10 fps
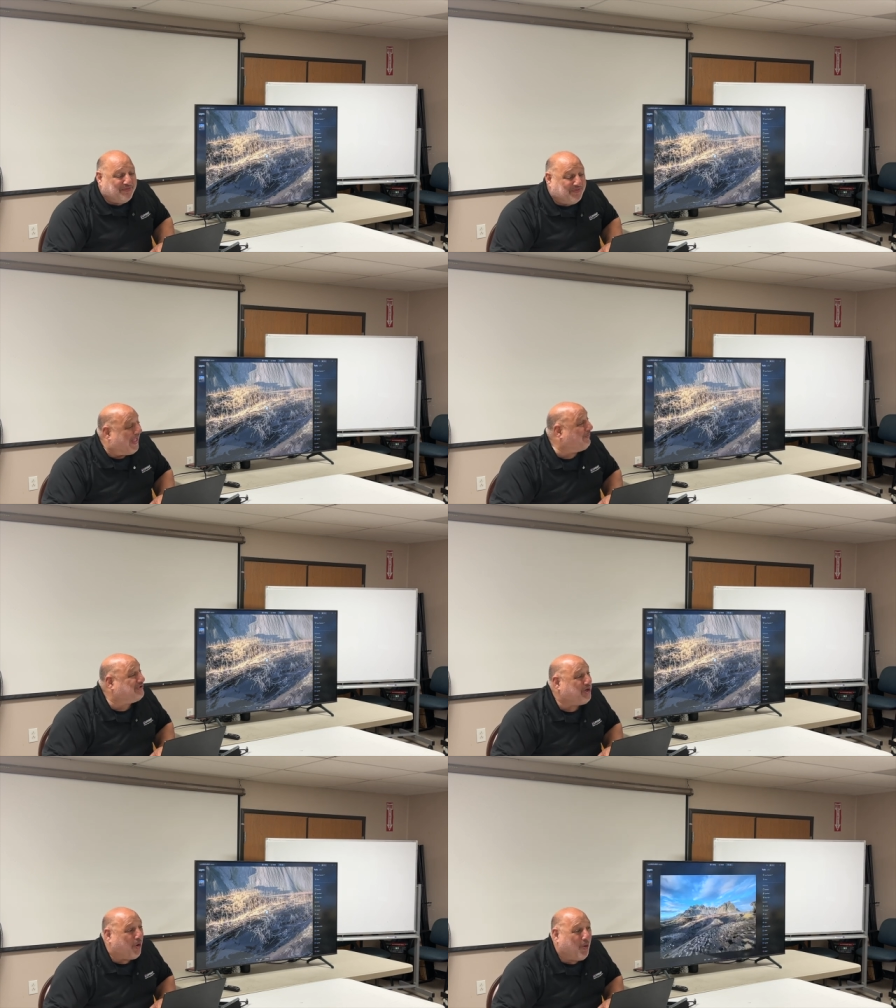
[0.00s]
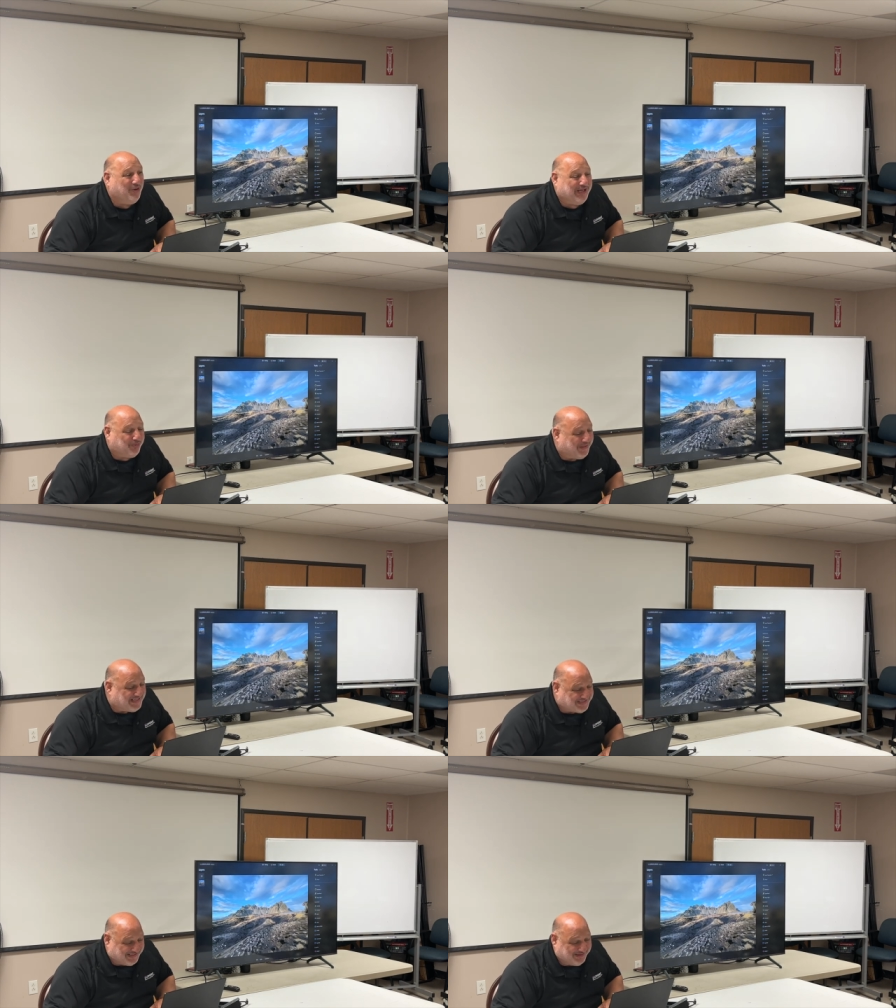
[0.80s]
that was the only
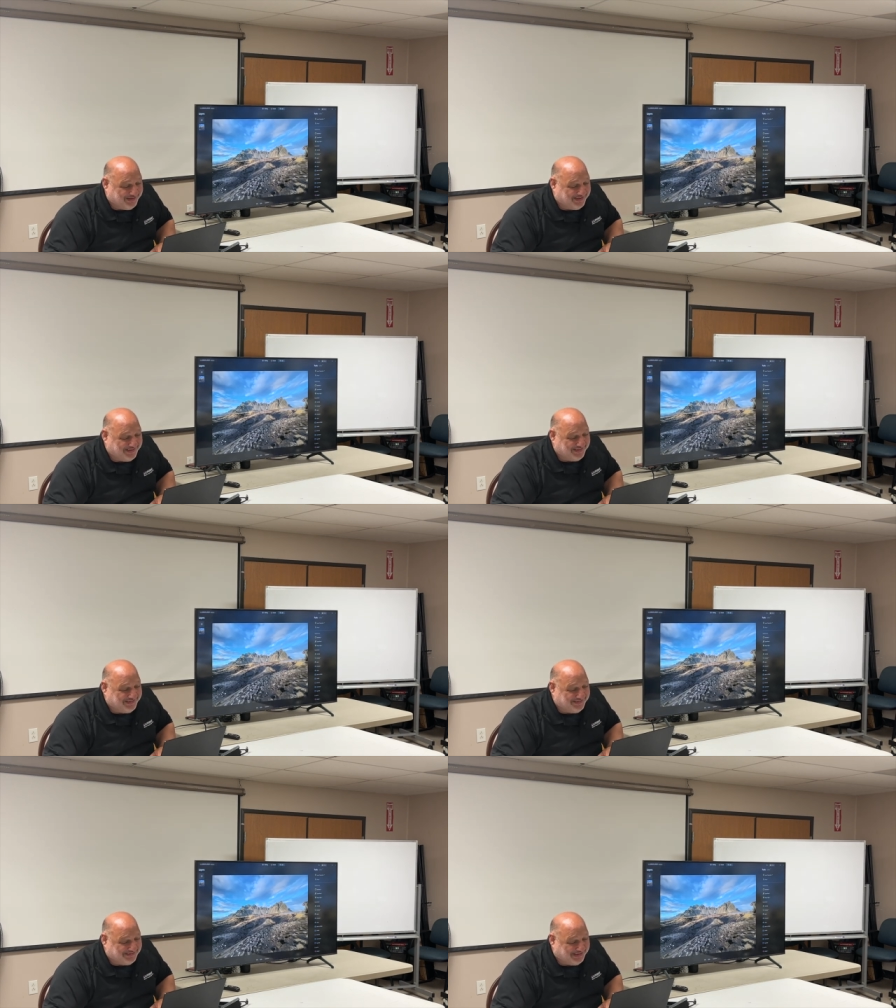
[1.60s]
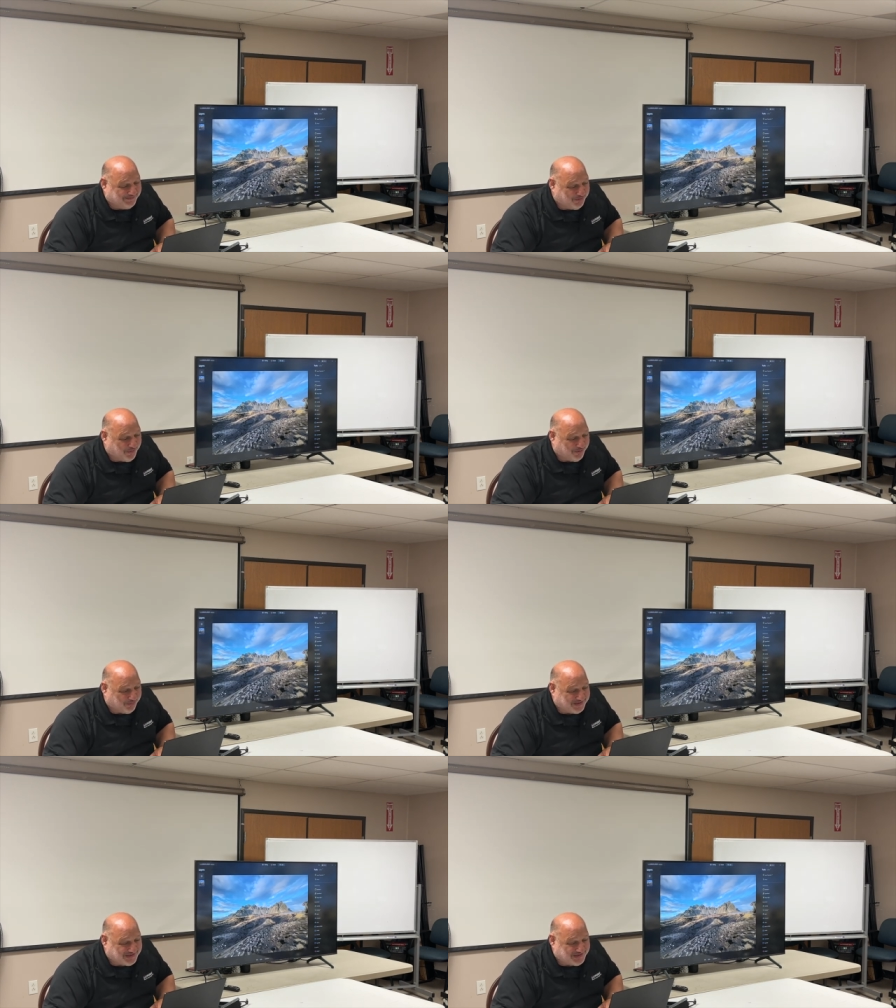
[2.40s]
reason and a few other
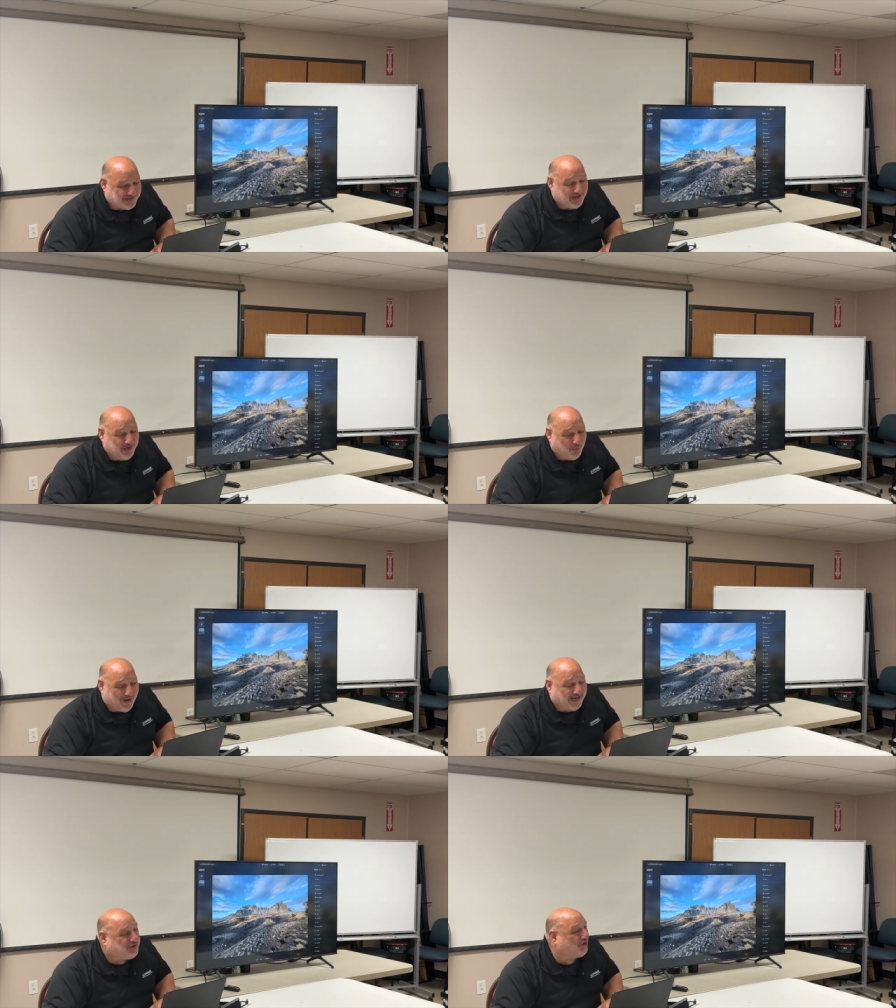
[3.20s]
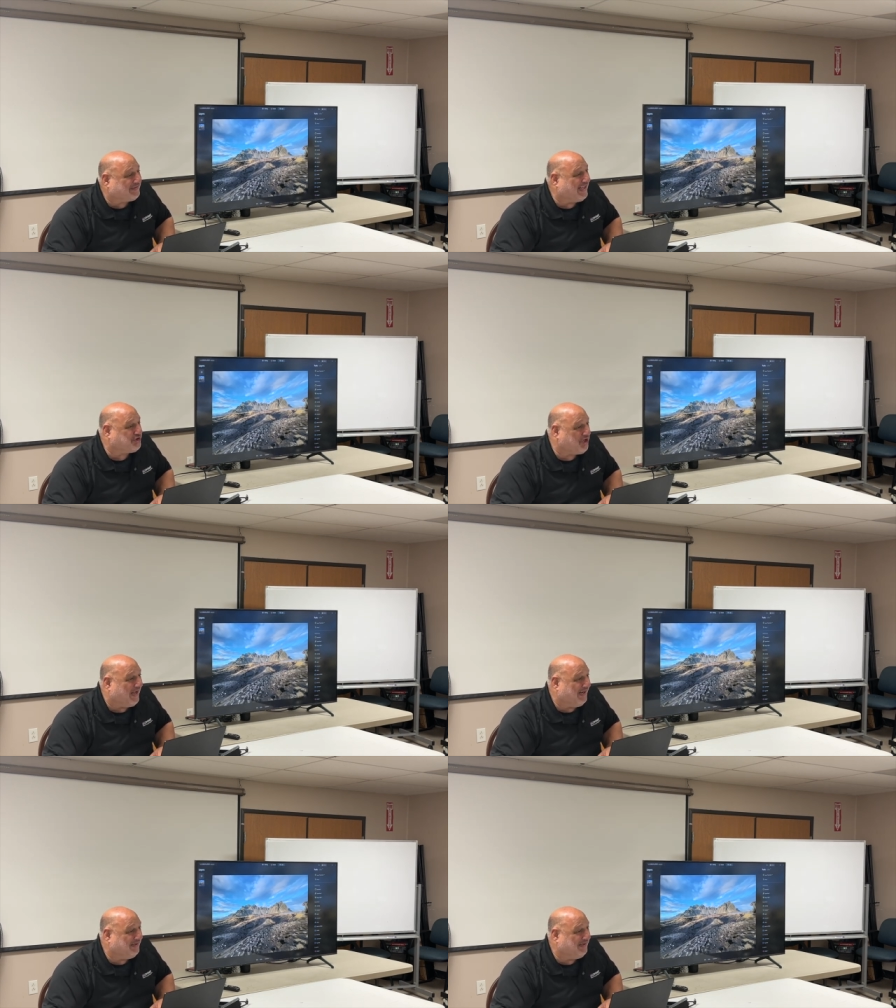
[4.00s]
reasons why I took that shot.